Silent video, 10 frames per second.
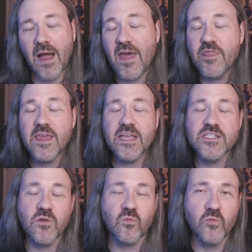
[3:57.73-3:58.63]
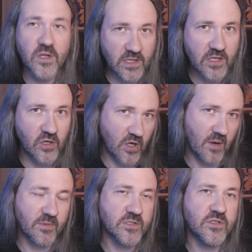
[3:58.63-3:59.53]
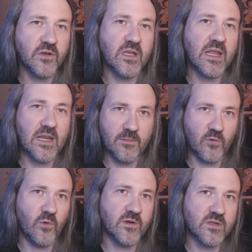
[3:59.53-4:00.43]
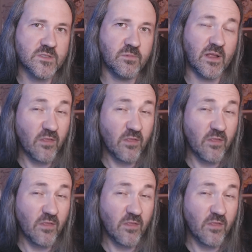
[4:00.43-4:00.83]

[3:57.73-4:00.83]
I think it's a really good opportunity, and I'm going to explain